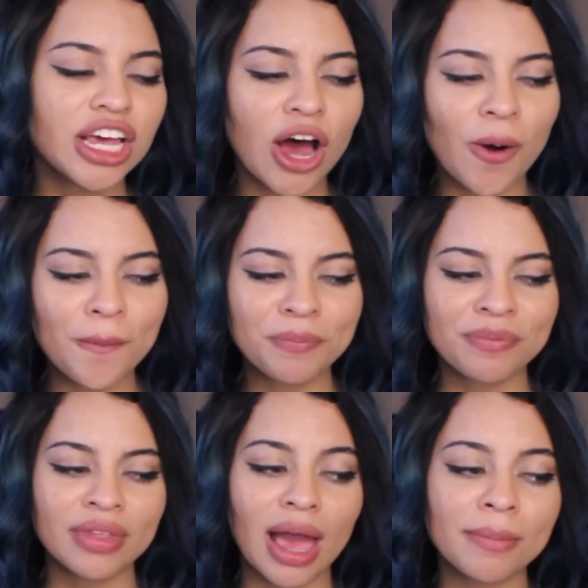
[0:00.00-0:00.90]
So,
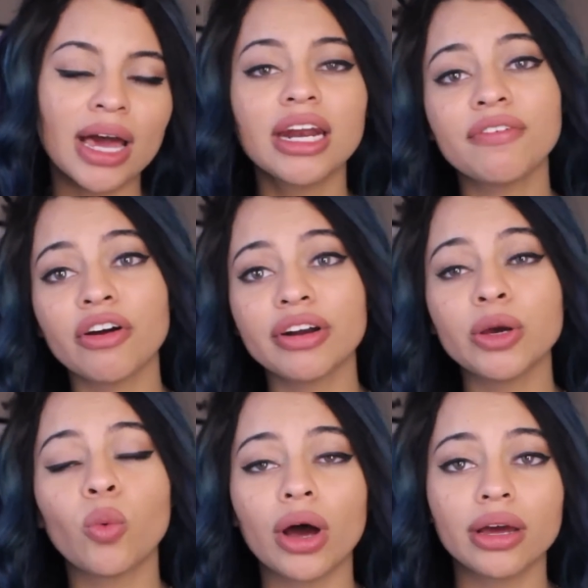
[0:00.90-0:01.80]
I'm kind of
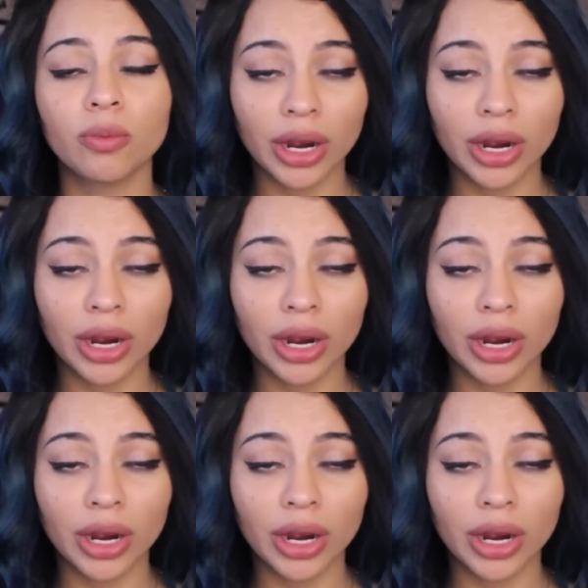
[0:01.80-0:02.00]
already one,